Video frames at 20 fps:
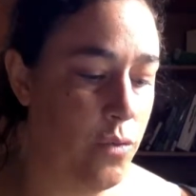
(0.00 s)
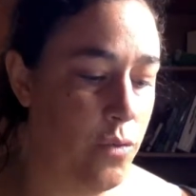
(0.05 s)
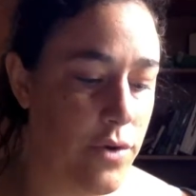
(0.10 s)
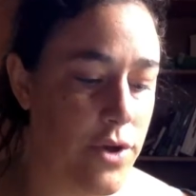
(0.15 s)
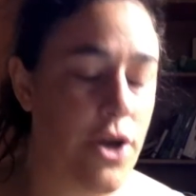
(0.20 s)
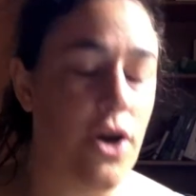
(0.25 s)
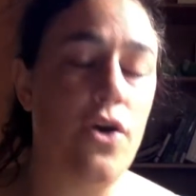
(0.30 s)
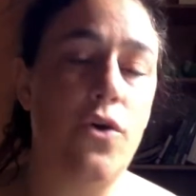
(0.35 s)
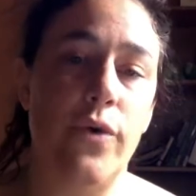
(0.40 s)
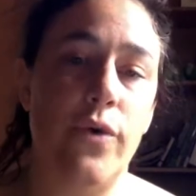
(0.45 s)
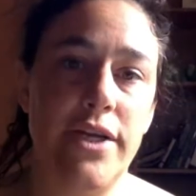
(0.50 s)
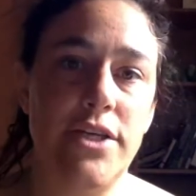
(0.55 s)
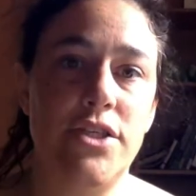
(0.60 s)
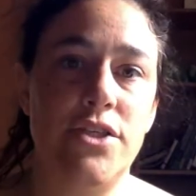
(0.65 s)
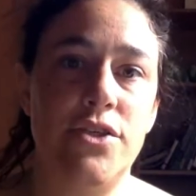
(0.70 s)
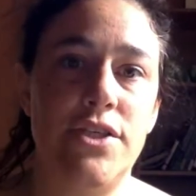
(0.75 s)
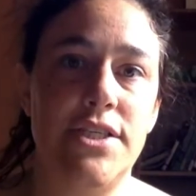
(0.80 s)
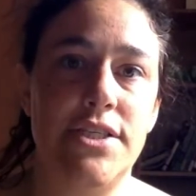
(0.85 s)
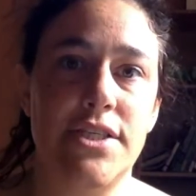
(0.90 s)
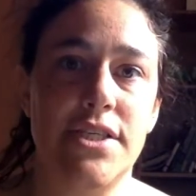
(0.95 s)
you're going
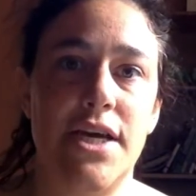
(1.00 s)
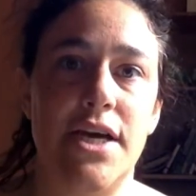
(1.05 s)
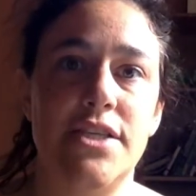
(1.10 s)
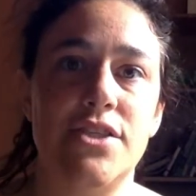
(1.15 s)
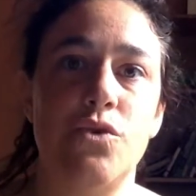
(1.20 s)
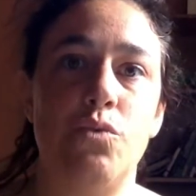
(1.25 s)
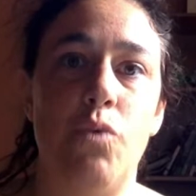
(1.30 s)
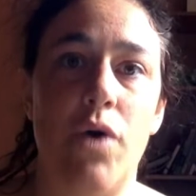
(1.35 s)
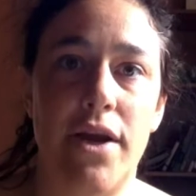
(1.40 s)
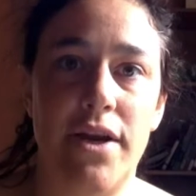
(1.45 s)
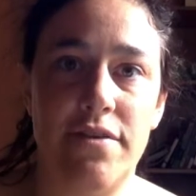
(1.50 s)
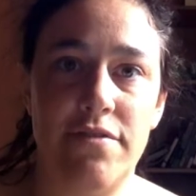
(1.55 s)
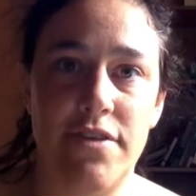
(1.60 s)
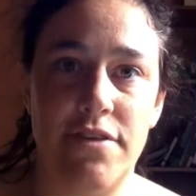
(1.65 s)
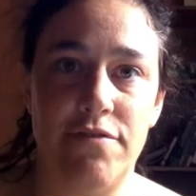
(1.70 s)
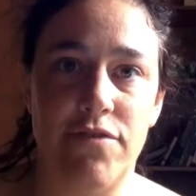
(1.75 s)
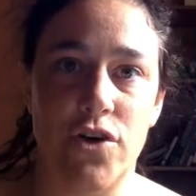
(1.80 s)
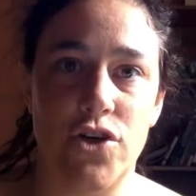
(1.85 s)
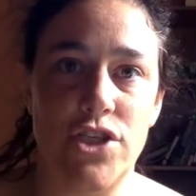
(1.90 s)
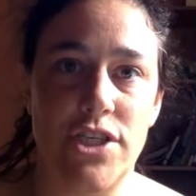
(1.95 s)
to discuss one of the
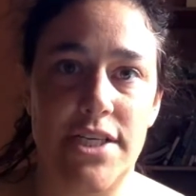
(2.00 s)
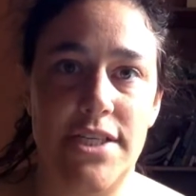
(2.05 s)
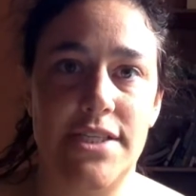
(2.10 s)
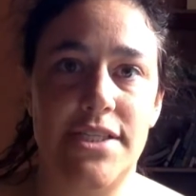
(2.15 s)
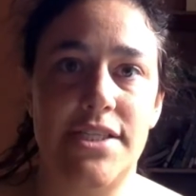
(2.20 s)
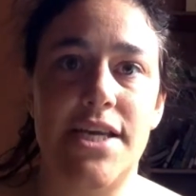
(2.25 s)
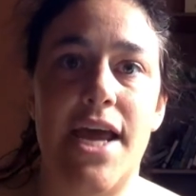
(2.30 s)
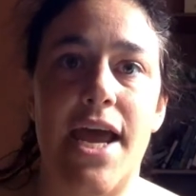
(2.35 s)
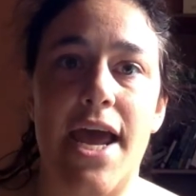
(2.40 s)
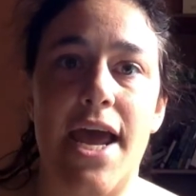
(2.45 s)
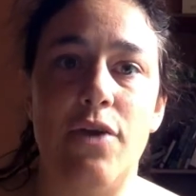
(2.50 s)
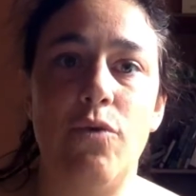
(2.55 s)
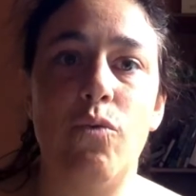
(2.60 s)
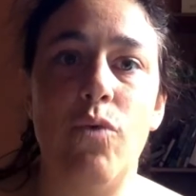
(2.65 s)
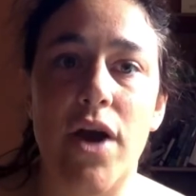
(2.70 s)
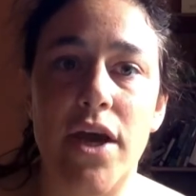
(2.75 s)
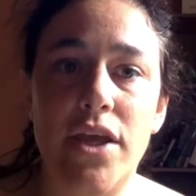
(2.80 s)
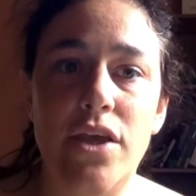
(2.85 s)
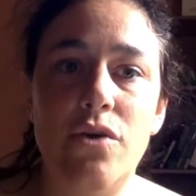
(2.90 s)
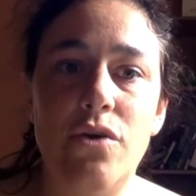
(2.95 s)
versions and
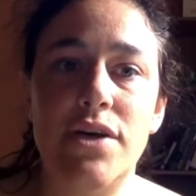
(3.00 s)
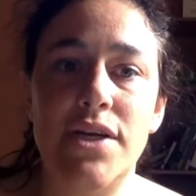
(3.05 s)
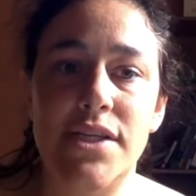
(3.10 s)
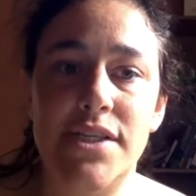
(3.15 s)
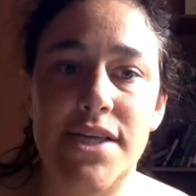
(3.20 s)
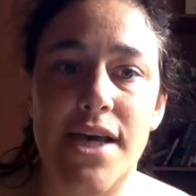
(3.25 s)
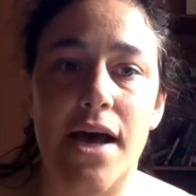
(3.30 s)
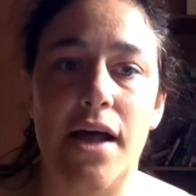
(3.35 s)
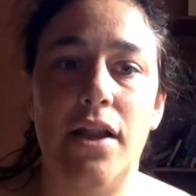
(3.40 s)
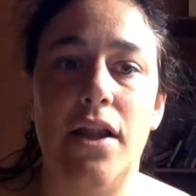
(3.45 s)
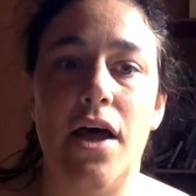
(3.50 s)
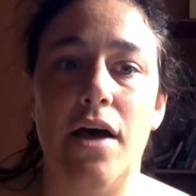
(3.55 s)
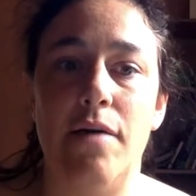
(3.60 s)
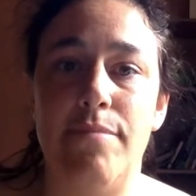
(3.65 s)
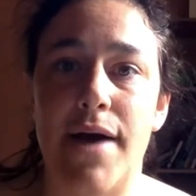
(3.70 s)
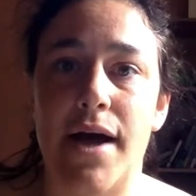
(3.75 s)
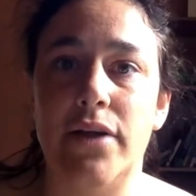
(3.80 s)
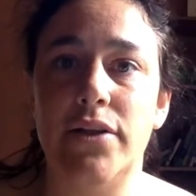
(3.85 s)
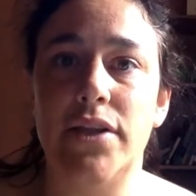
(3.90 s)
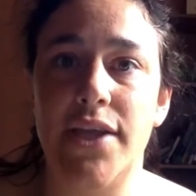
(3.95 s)
what you can tell
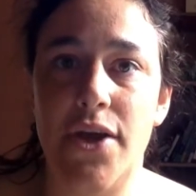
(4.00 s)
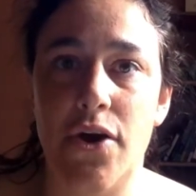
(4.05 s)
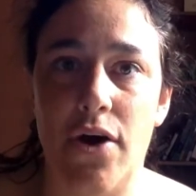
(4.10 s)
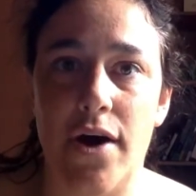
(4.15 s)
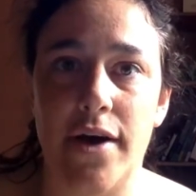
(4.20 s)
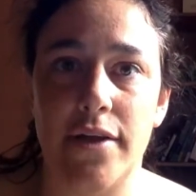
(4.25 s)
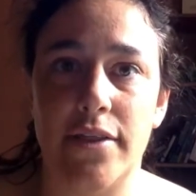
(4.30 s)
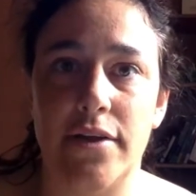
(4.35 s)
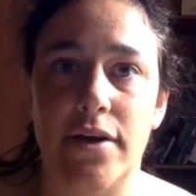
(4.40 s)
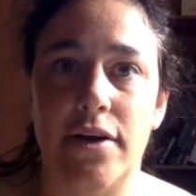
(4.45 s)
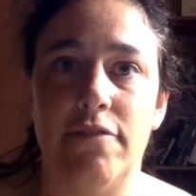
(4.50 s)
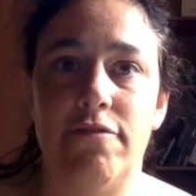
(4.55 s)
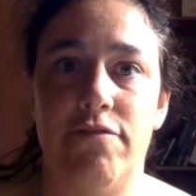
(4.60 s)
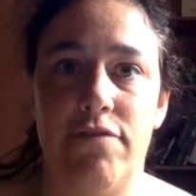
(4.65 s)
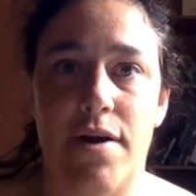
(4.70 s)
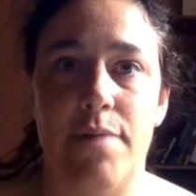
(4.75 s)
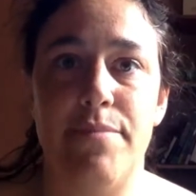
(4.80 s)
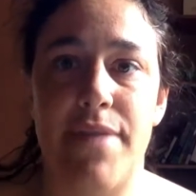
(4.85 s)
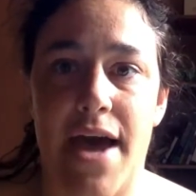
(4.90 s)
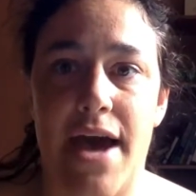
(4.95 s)
about the author
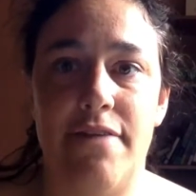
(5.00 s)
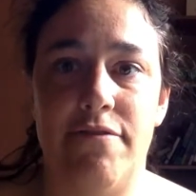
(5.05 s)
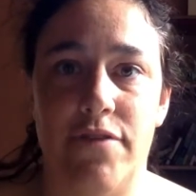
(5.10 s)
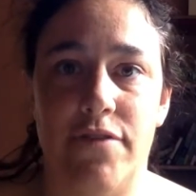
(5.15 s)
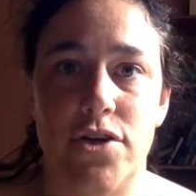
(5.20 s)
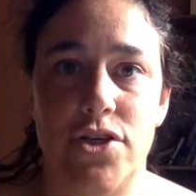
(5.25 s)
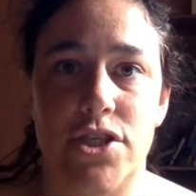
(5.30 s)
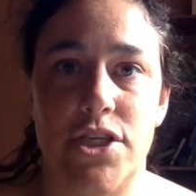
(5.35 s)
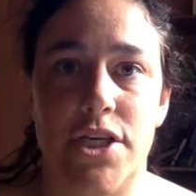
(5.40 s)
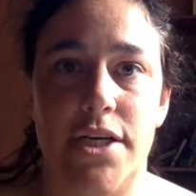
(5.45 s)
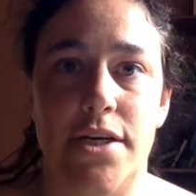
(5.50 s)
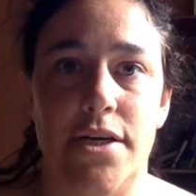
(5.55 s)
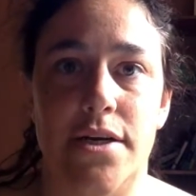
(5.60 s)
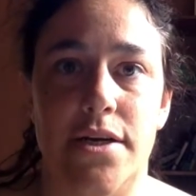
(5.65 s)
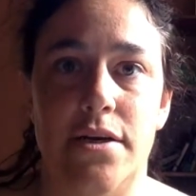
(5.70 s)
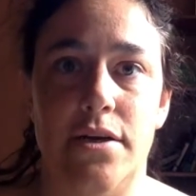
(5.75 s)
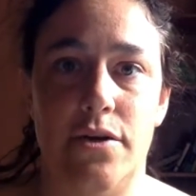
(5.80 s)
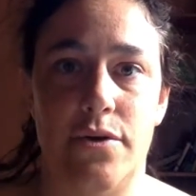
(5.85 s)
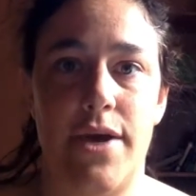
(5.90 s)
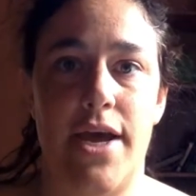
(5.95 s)
from that version,
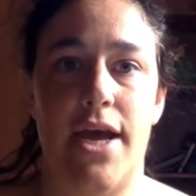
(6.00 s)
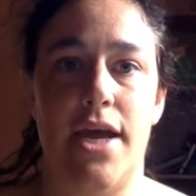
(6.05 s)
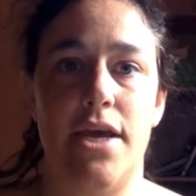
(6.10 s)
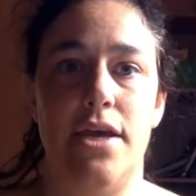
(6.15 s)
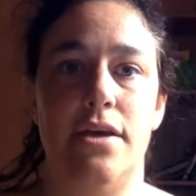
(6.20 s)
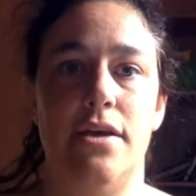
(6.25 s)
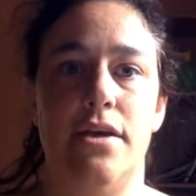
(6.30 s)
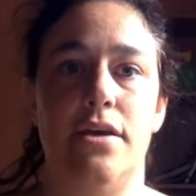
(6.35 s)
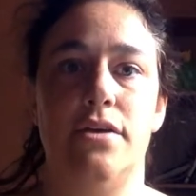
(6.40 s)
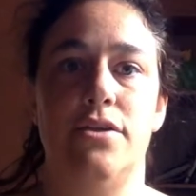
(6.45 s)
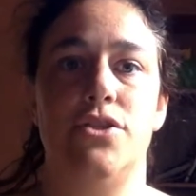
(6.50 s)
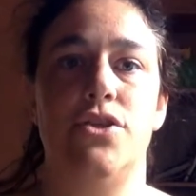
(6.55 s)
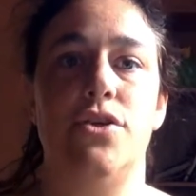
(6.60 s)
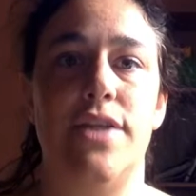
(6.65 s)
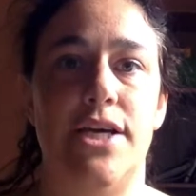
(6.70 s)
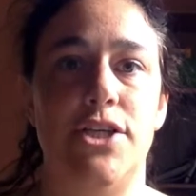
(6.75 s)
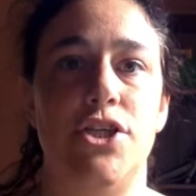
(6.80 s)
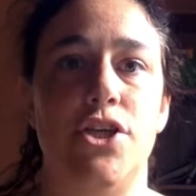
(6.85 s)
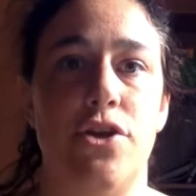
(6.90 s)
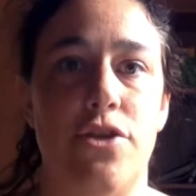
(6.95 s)
okay? So
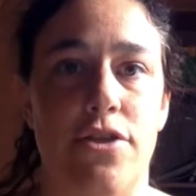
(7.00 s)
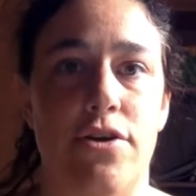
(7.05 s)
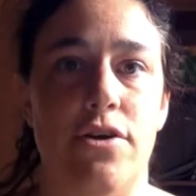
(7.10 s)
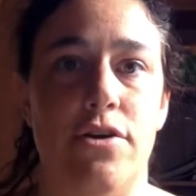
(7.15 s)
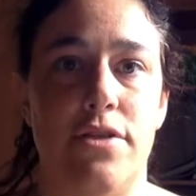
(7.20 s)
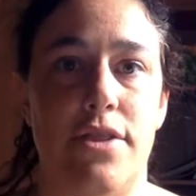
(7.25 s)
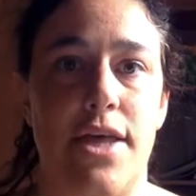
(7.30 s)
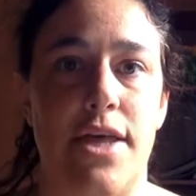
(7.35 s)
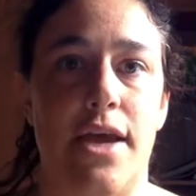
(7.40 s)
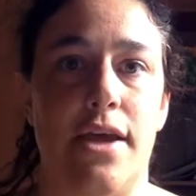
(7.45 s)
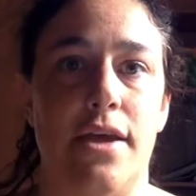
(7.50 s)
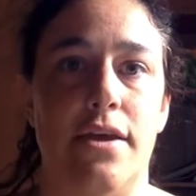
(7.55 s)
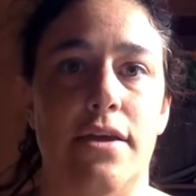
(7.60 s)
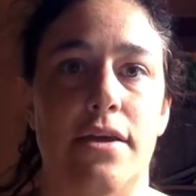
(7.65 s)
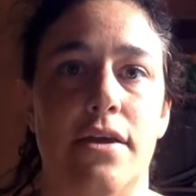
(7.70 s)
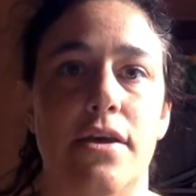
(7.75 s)
that's your third thing.